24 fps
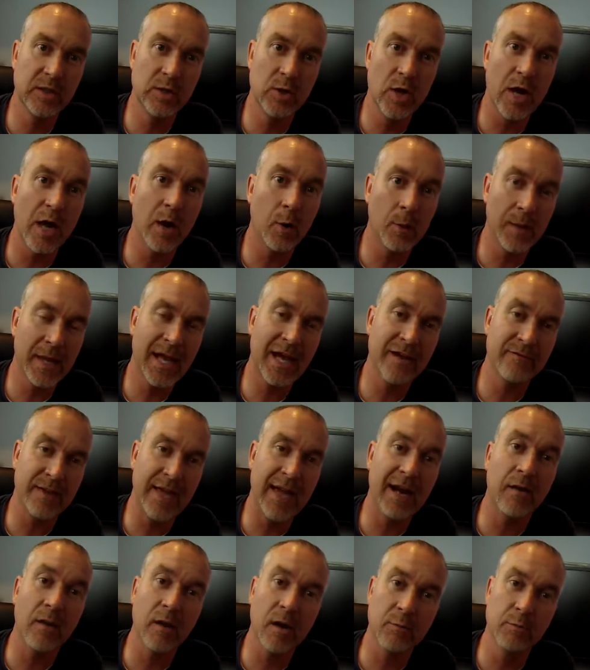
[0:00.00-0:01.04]
to not only have
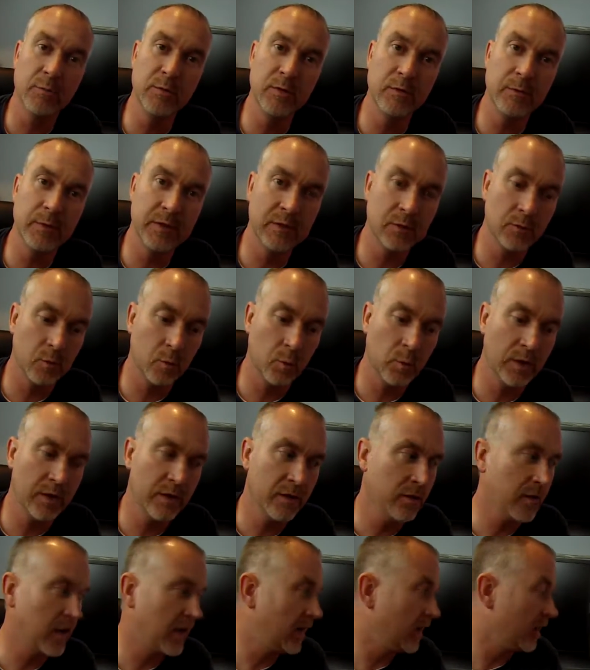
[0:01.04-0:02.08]
analog movement
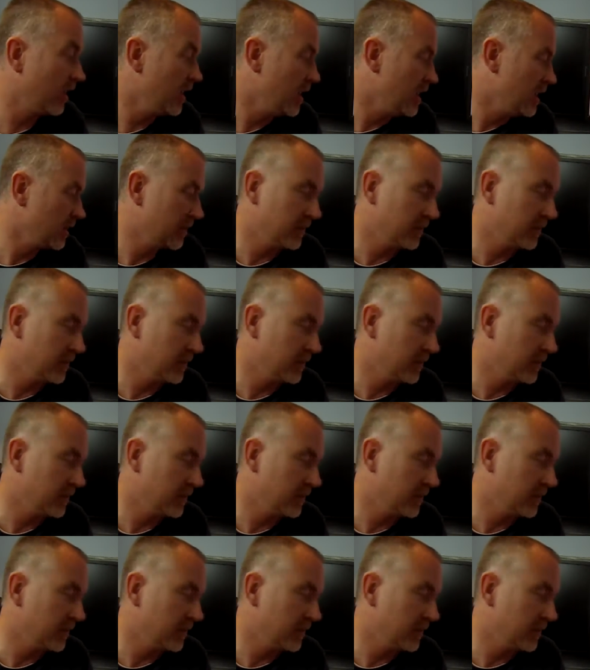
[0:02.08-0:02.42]
with the